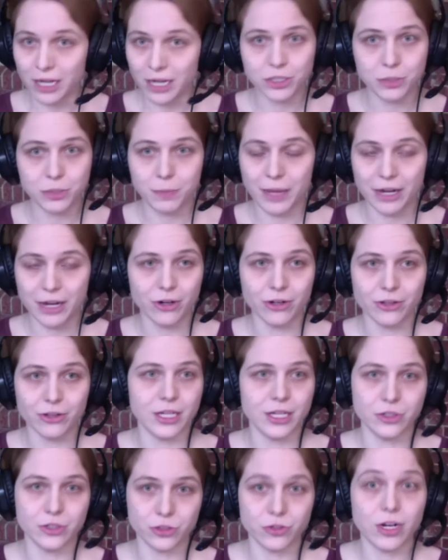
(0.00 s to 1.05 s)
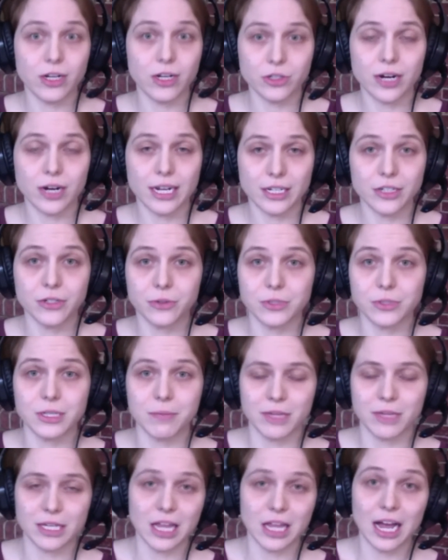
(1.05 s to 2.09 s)
better than trying to do something
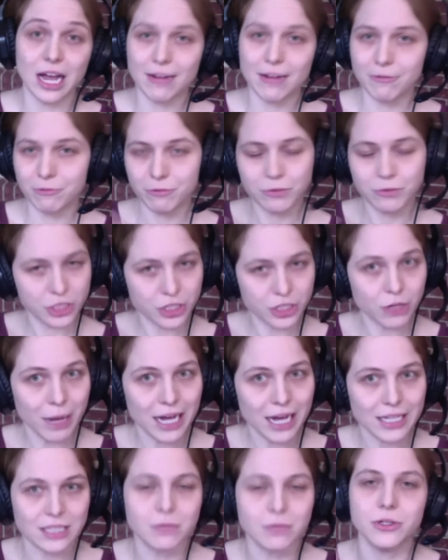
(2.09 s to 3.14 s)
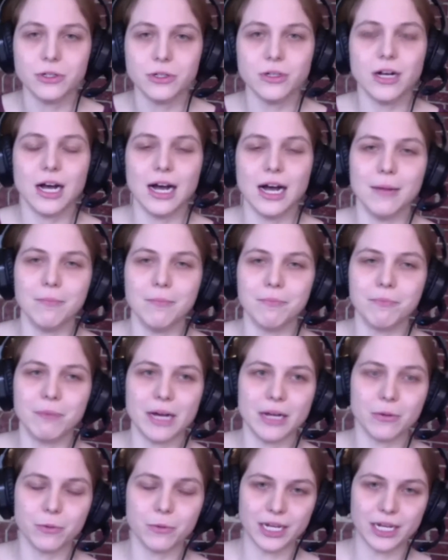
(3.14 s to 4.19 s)
live. Still possible, but
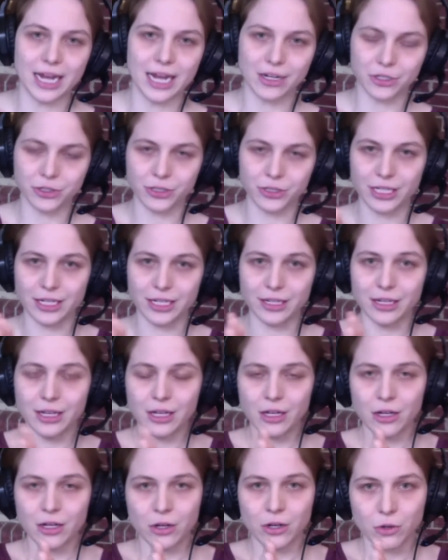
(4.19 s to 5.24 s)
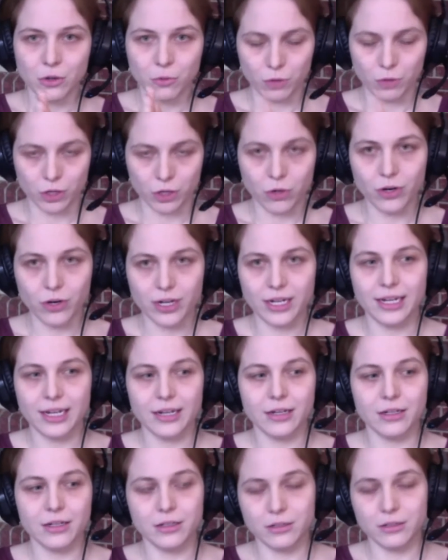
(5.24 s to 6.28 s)
we actually recorded it
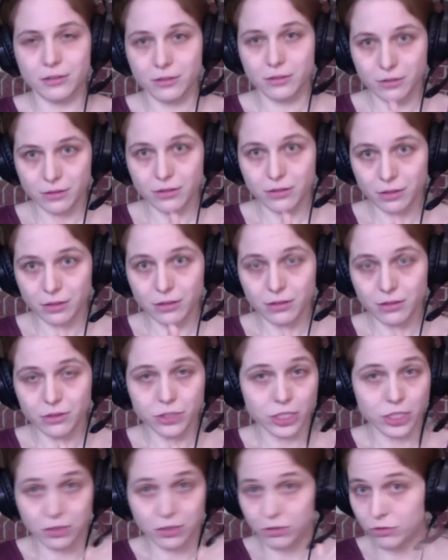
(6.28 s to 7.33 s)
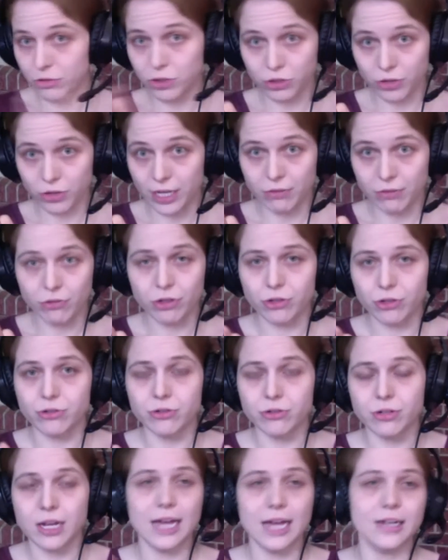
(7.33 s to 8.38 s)
just straight through
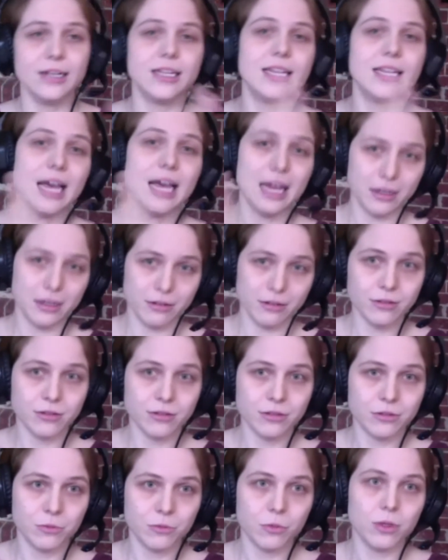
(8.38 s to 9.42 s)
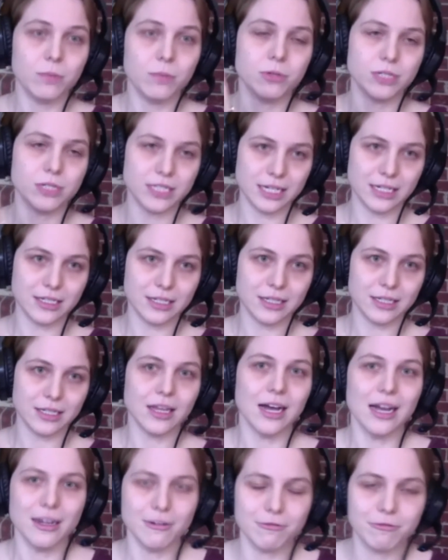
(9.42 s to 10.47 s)
and then would present it
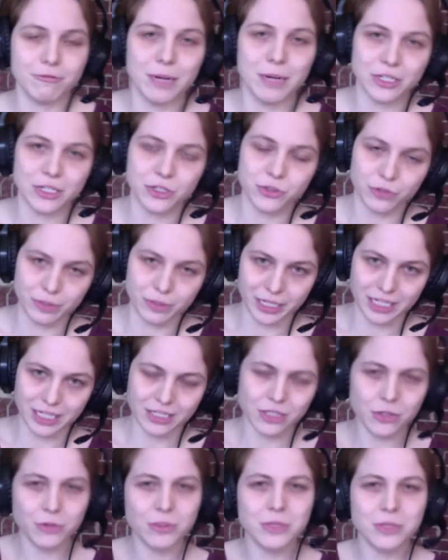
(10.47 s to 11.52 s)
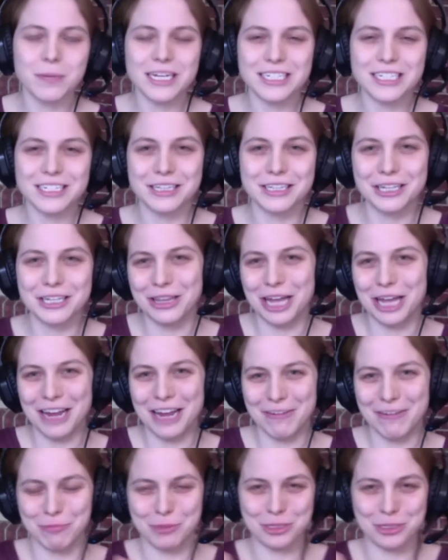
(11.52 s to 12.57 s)
live by streaming it. So it was basically live,
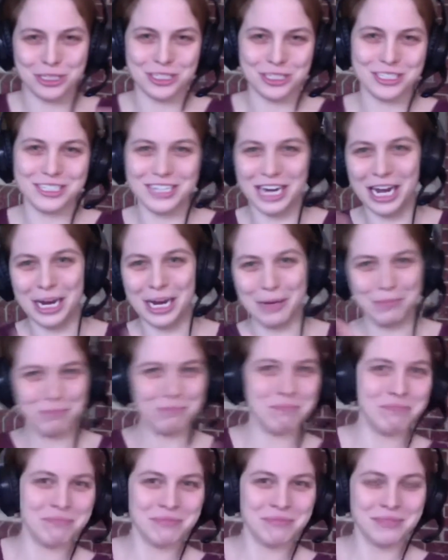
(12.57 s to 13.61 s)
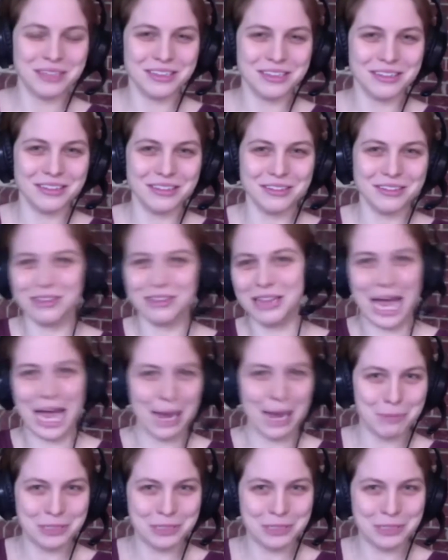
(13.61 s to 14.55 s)
but just time lapsed.